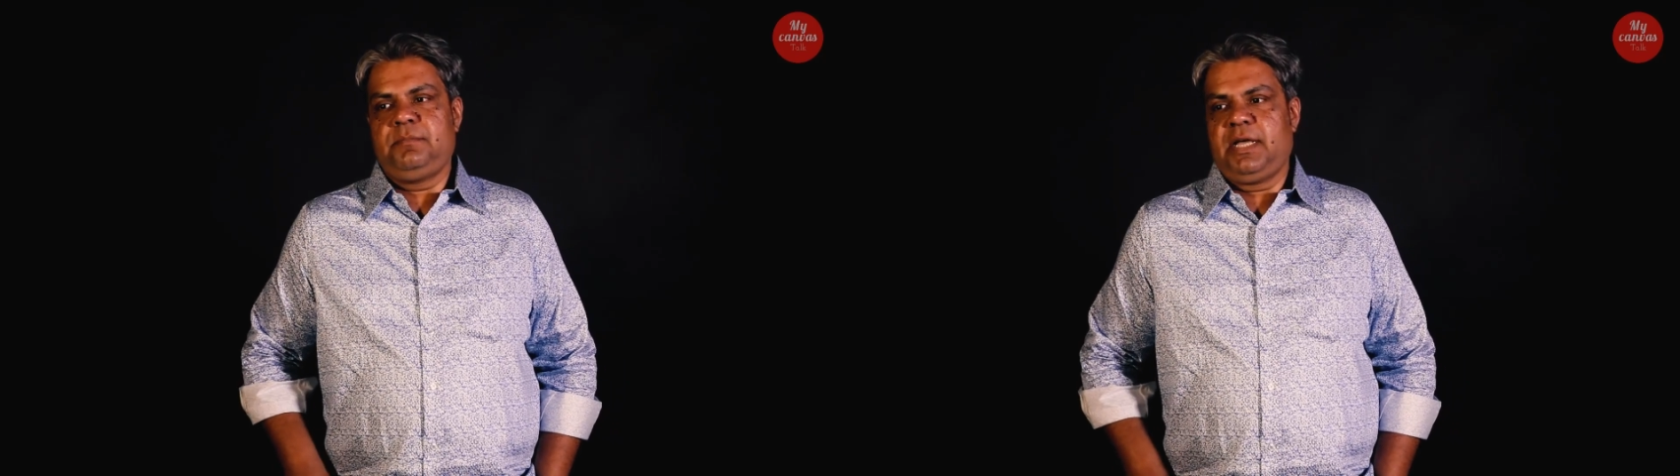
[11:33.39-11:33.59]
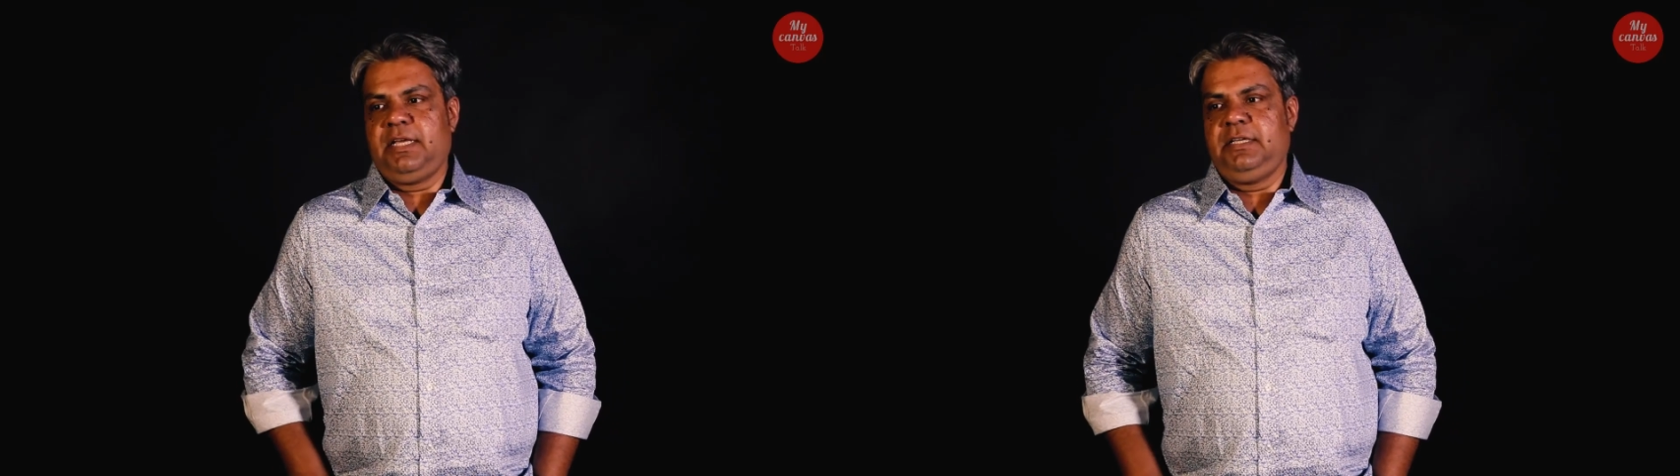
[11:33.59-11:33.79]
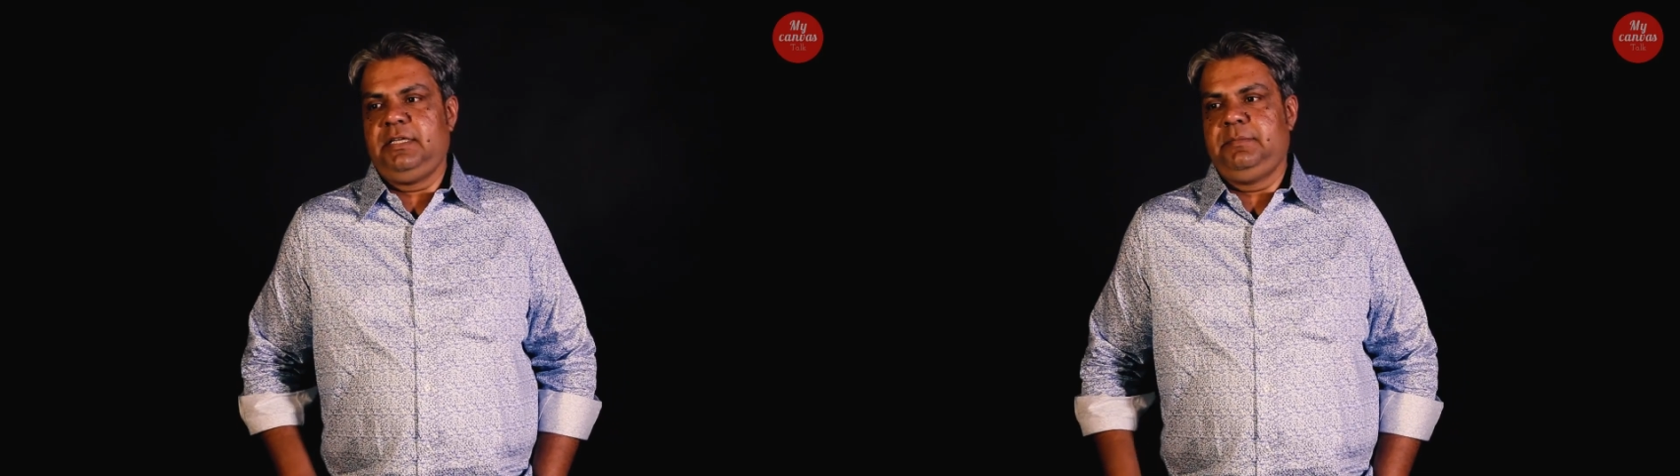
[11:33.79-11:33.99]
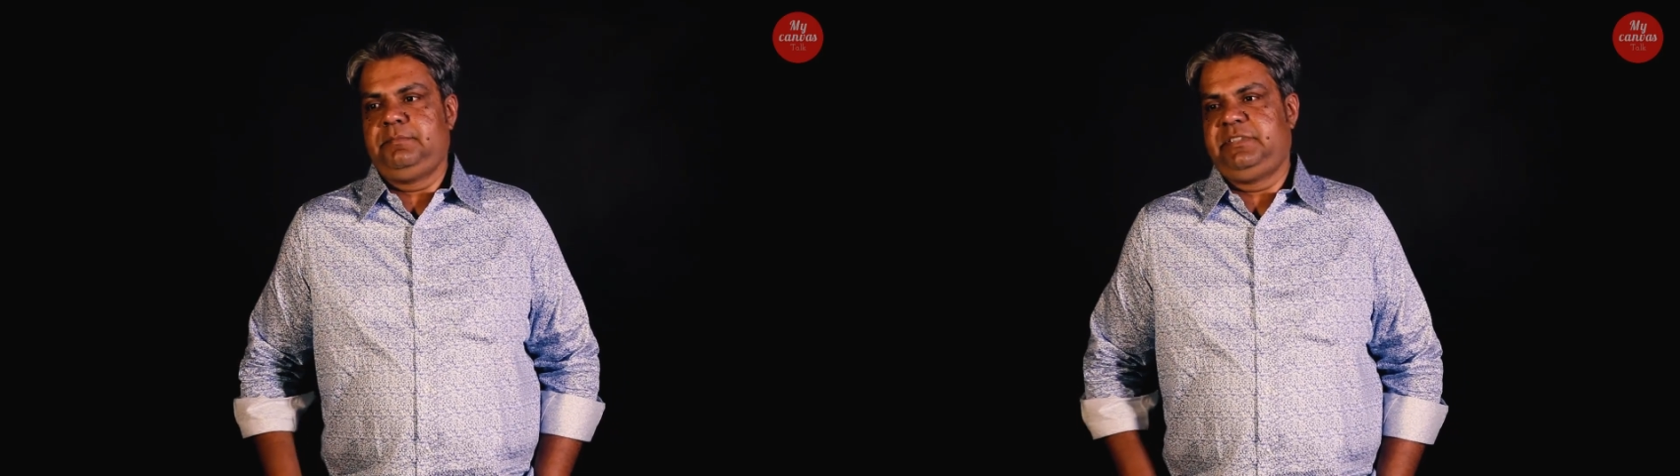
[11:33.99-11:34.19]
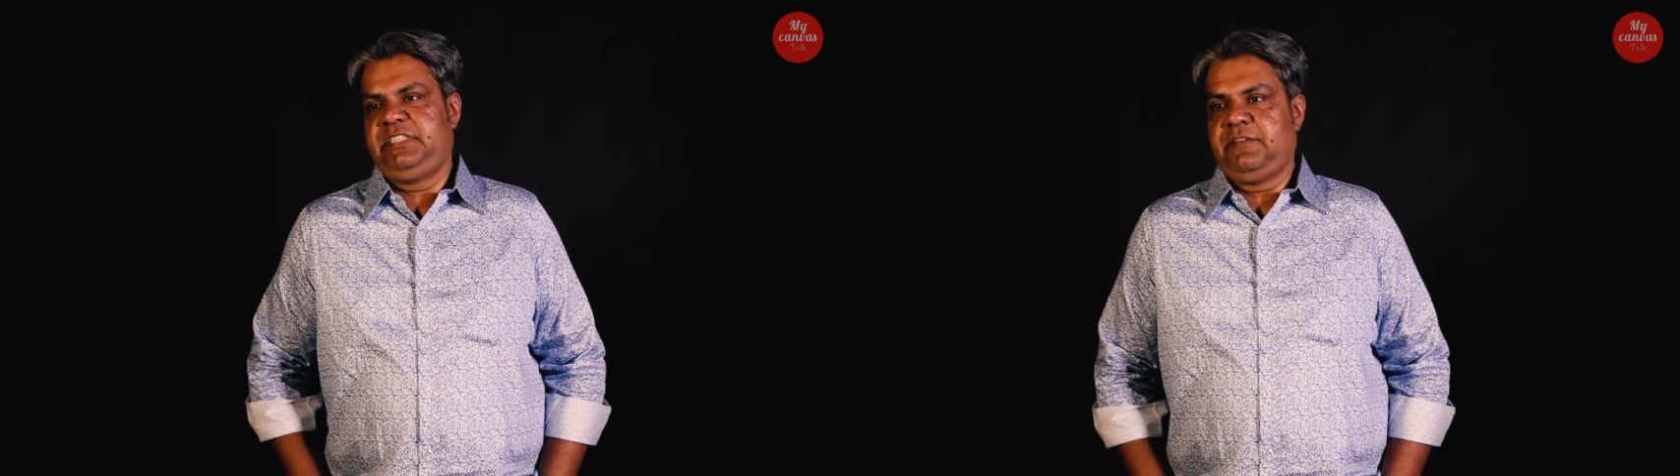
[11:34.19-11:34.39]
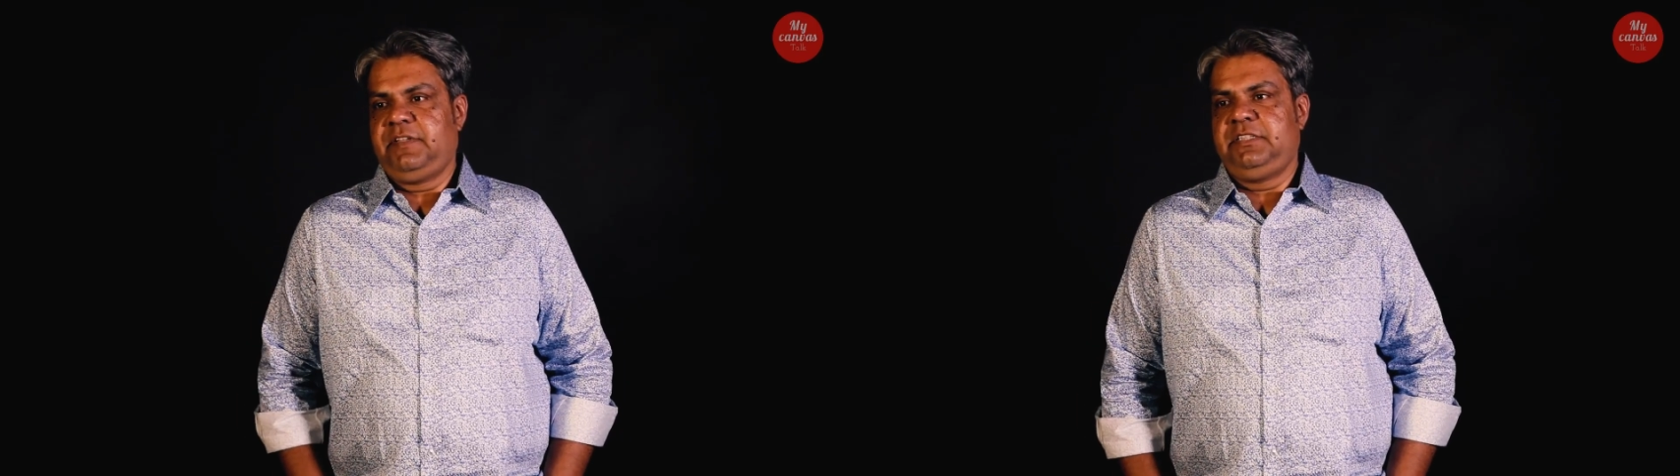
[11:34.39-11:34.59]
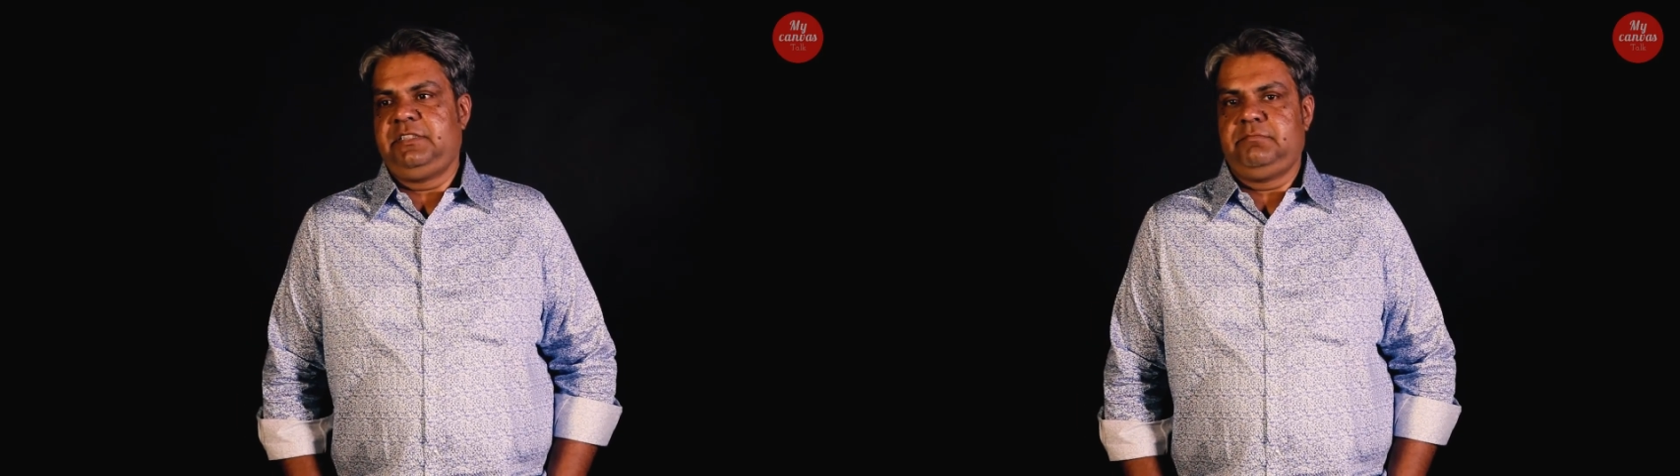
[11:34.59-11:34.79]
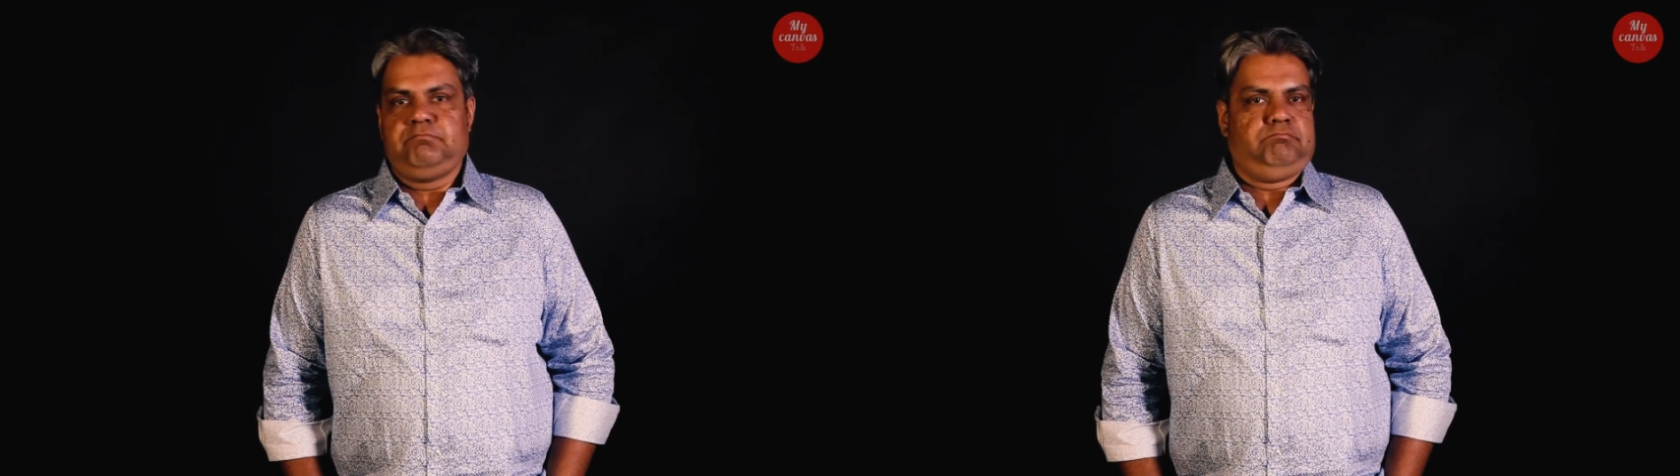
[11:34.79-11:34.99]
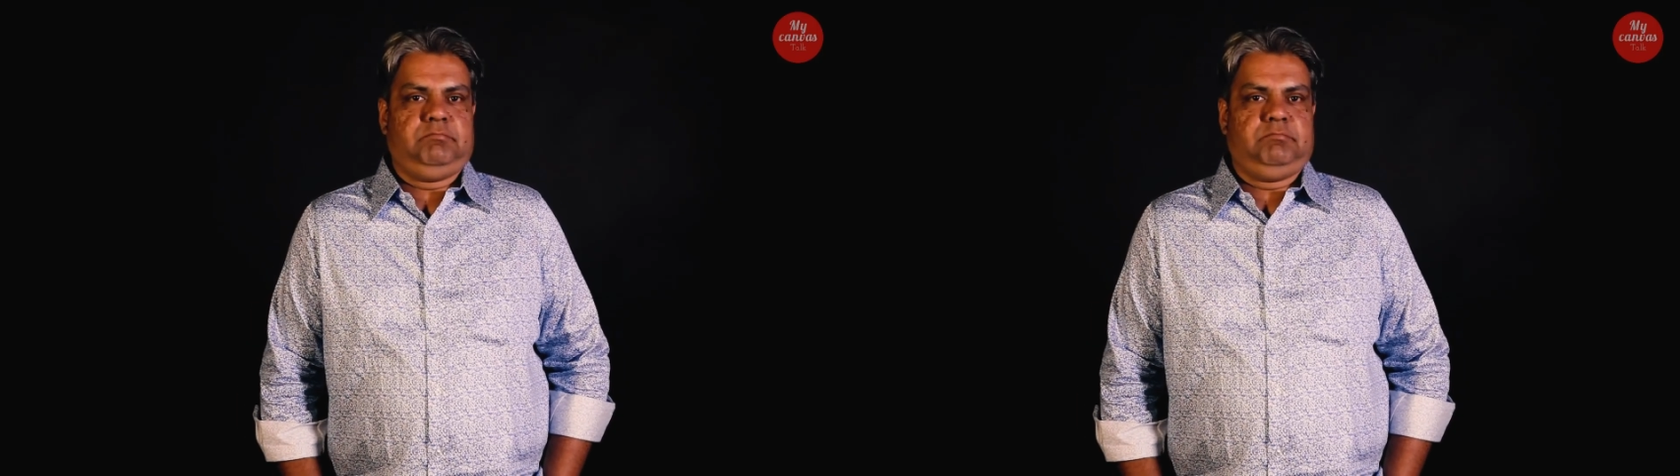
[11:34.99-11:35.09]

by 7,